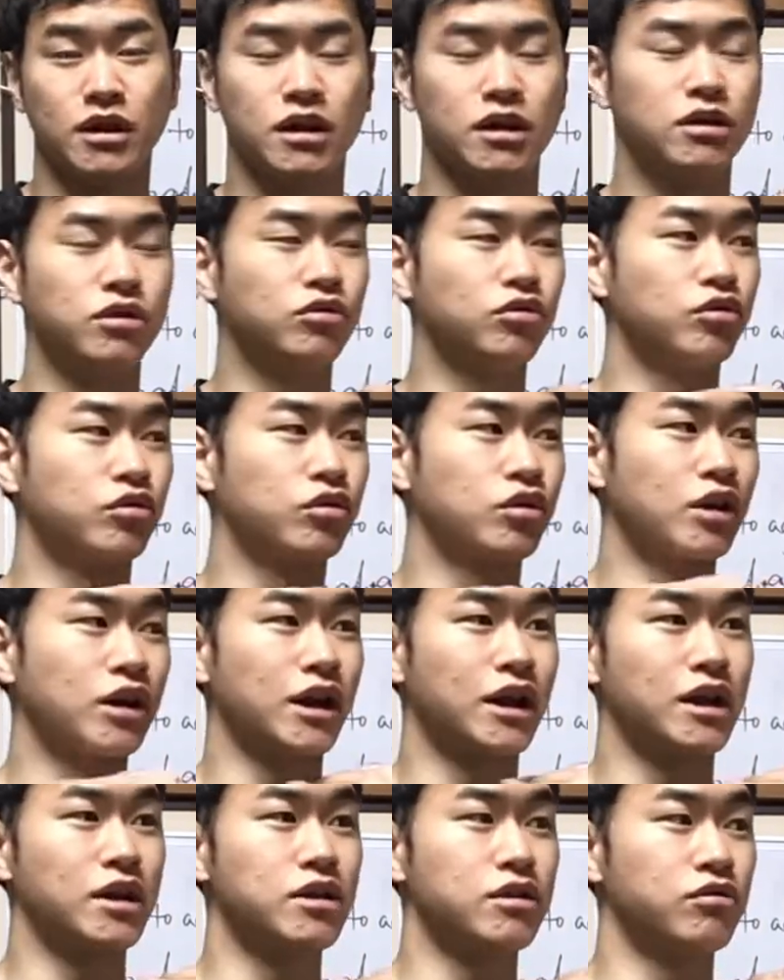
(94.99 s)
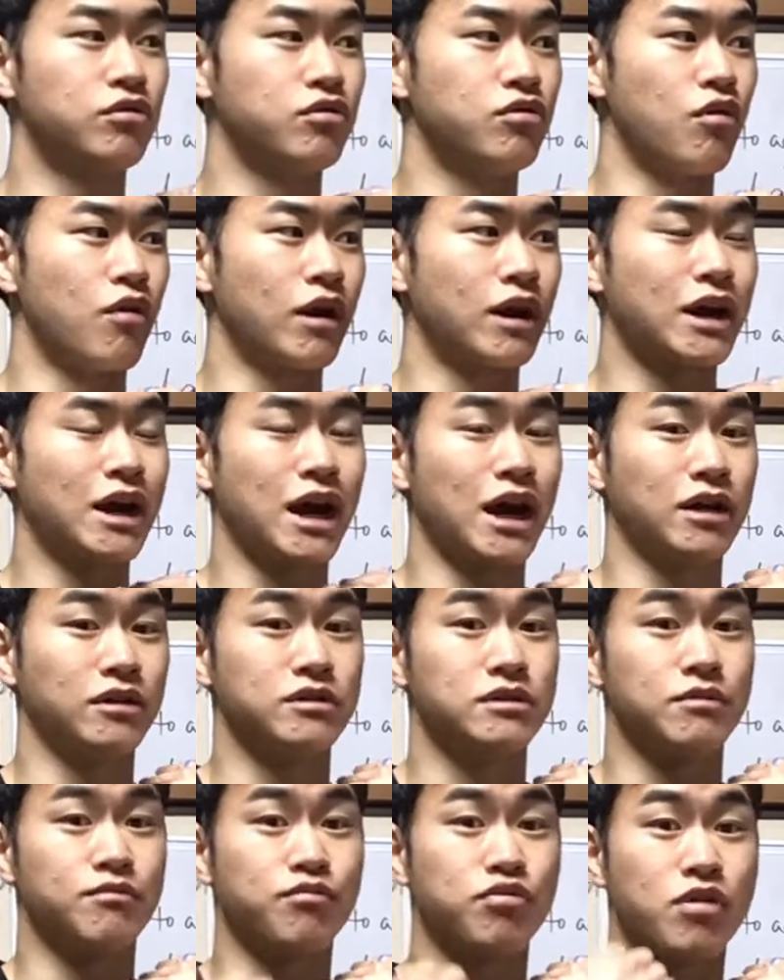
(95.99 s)

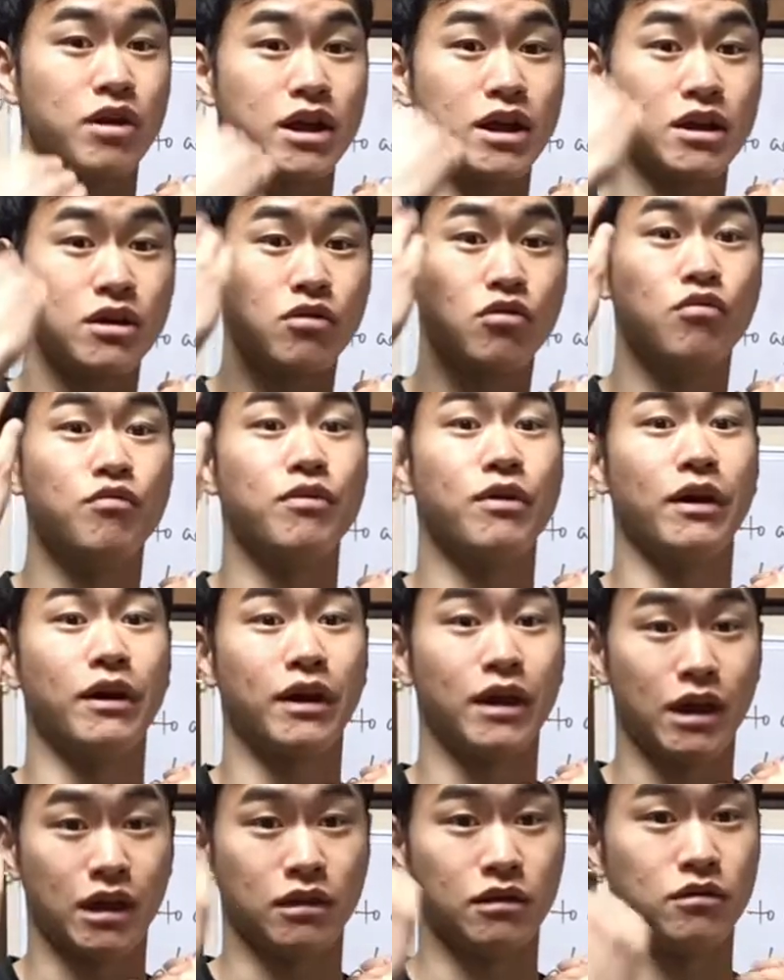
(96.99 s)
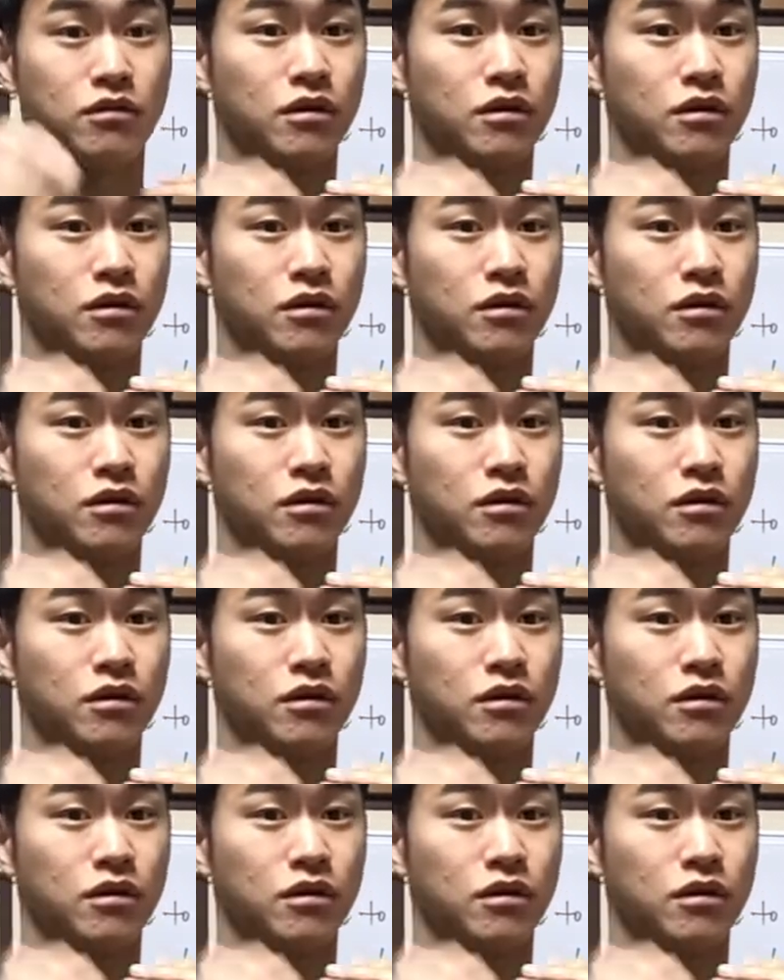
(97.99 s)
the plane of the head